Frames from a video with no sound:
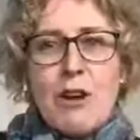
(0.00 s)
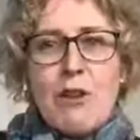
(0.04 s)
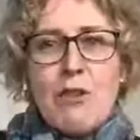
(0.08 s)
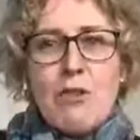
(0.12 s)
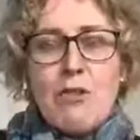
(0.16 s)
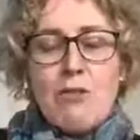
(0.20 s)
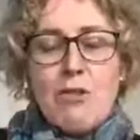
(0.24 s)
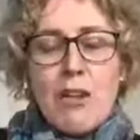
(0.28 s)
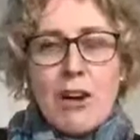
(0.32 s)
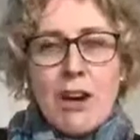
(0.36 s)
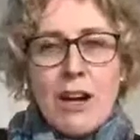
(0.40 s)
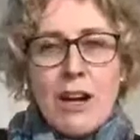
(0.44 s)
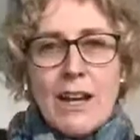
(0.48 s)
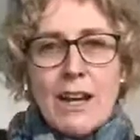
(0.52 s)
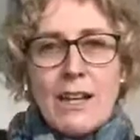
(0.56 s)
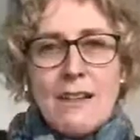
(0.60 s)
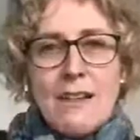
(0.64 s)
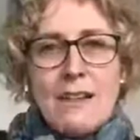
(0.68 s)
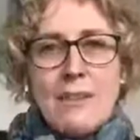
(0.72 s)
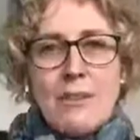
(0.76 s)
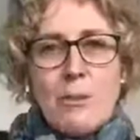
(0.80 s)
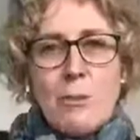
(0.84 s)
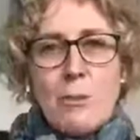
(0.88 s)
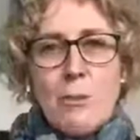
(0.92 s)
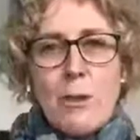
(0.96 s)

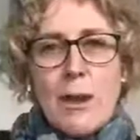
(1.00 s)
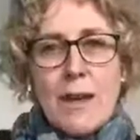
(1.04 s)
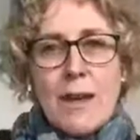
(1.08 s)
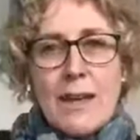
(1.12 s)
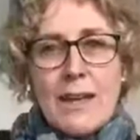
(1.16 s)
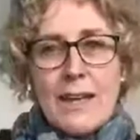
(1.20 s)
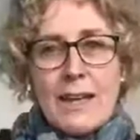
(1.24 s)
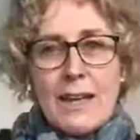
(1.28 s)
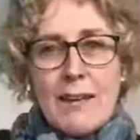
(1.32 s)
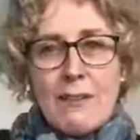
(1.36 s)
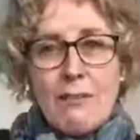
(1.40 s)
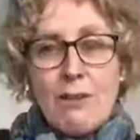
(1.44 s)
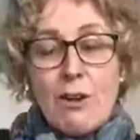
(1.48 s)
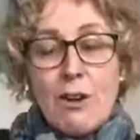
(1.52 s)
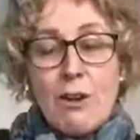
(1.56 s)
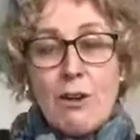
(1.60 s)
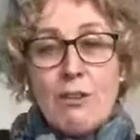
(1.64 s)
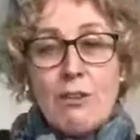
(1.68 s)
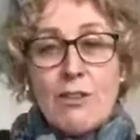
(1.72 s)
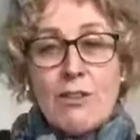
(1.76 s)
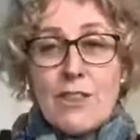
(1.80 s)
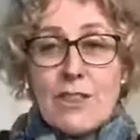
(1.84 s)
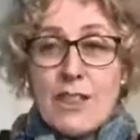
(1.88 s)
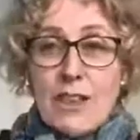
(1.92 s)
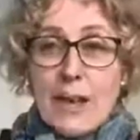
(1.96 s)
ride the wave
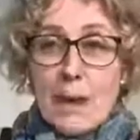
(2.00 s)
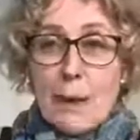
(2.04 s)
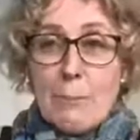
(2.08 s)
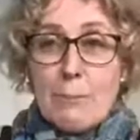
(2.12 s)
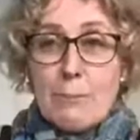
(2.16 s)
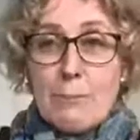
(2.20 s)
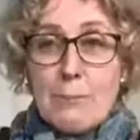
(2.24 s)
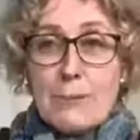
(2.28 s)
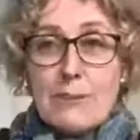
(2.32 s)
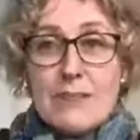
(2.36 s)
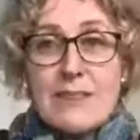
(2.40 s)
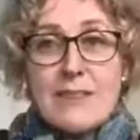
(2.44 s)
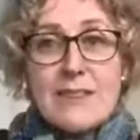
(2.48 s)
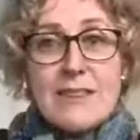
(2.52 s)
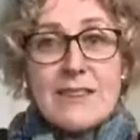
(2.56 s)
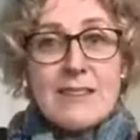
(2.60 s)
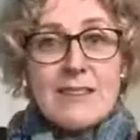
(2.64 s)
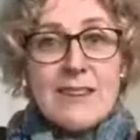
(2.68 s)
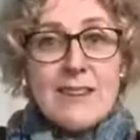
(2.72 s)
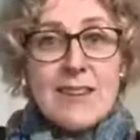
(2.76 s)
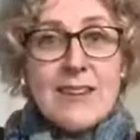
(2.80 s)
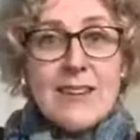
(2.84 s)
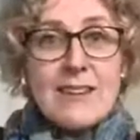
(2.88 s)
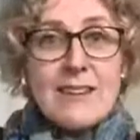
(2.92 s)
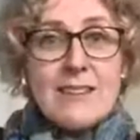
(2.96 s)
of the ups and the
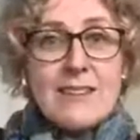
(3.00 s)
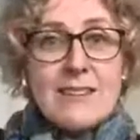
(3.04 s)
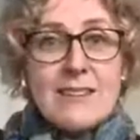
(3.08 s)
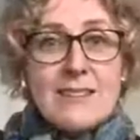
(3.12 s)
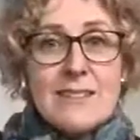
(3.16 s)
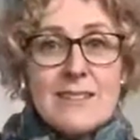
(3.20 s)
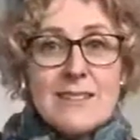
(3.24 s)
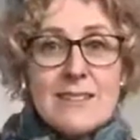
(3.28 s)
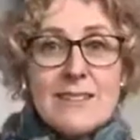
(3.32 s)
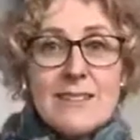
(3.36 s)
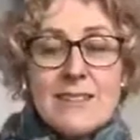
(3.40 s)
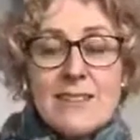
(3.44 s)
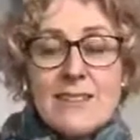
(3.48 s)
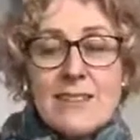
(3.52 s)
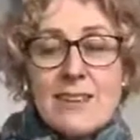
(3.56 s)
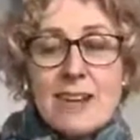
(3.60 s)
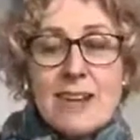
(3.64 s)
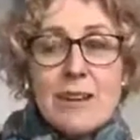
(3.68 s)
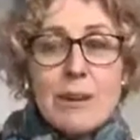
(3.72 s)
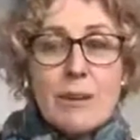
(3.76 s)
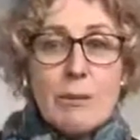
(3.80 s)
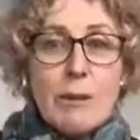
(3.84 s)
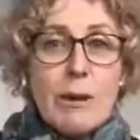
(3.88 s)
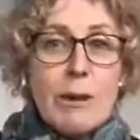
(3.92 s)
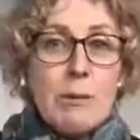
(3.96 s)
downs and the
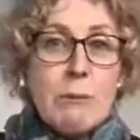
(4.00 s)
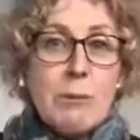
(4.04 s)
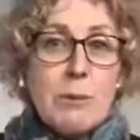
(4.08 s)
sideways